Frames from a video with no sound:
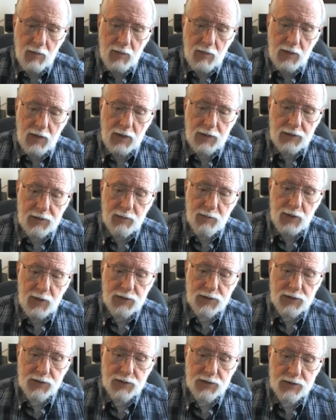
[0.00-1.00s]
And he
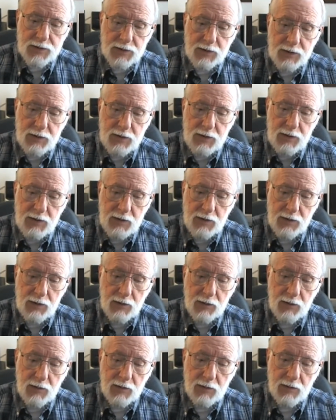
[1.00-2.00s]
mentions in
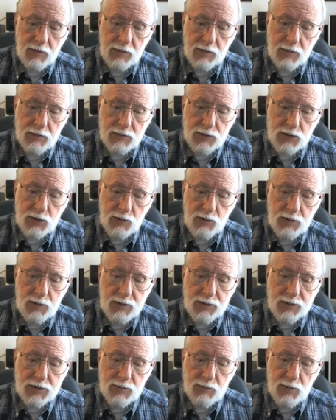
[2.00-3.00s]
here, Judah
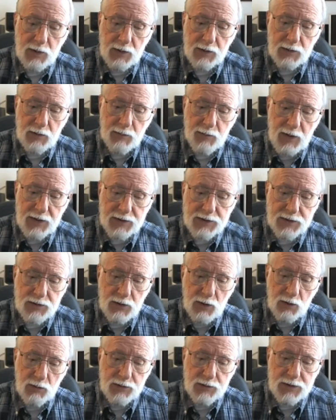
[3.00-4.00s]
is among the
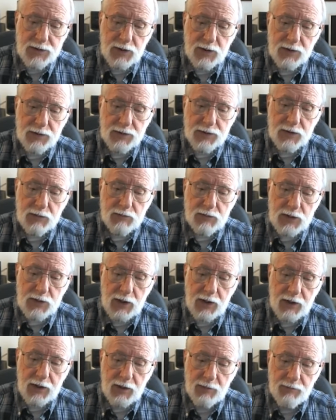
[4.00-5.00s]
best known sons of
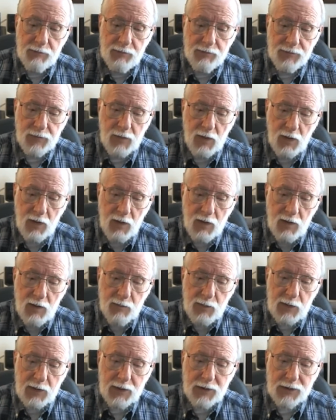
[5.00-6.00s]
Jacob
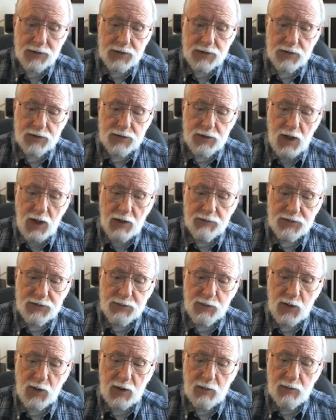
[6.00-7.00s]
because his
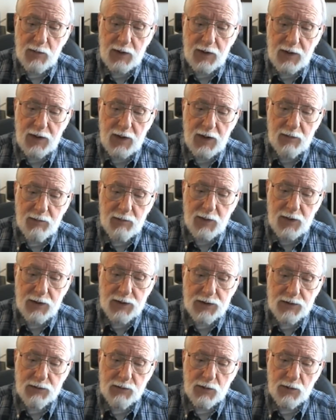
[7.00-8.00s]
offspring became
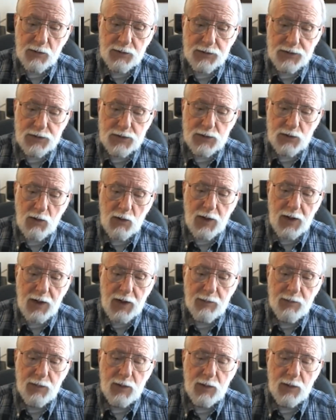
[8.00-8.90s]
Israel's tribe